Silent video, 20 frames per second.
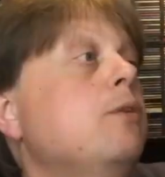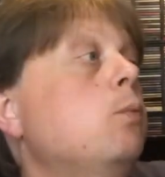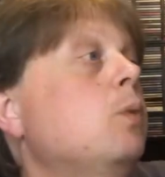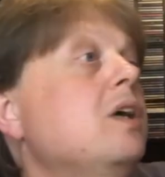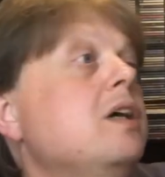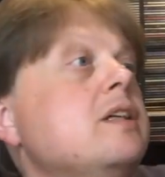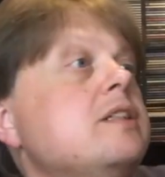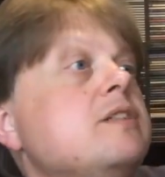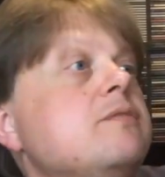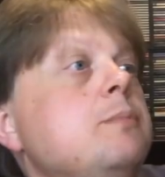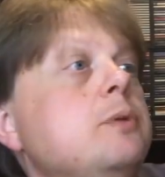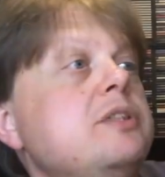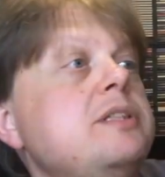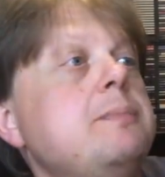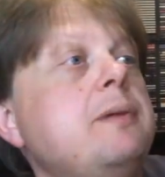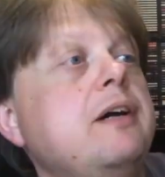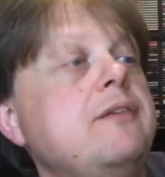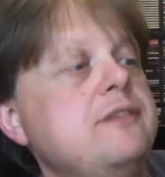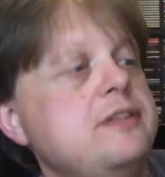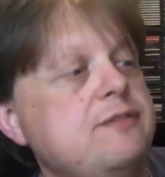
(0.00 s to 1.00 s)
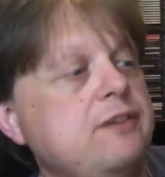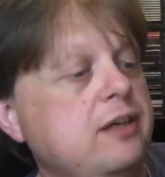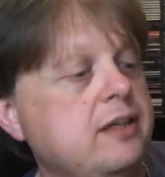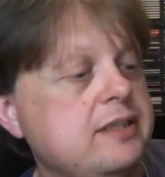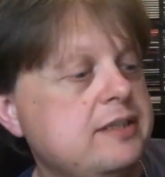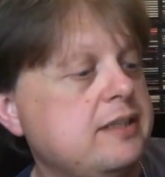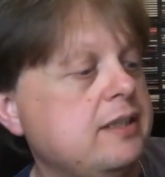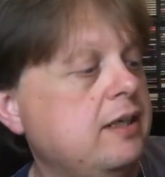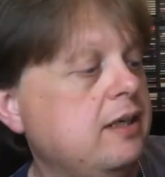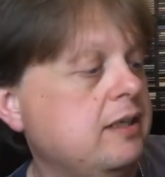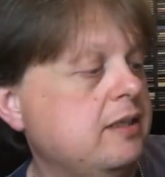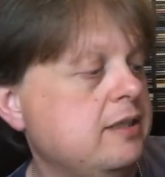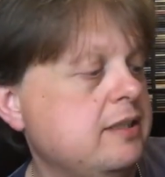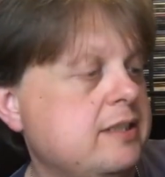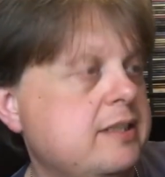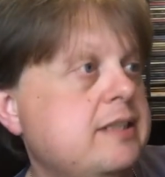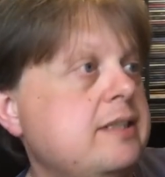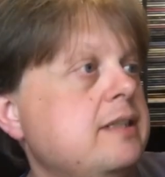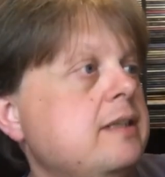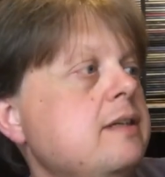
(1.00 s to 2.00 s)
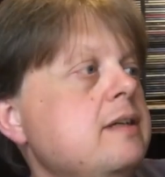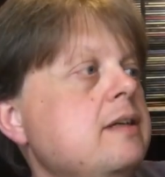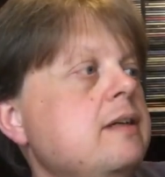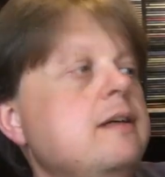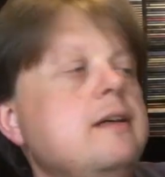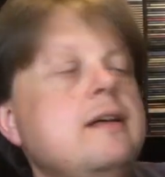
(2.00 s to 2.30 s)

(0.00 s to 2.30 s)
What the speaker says: the worst of Monty Python's Flying Circus.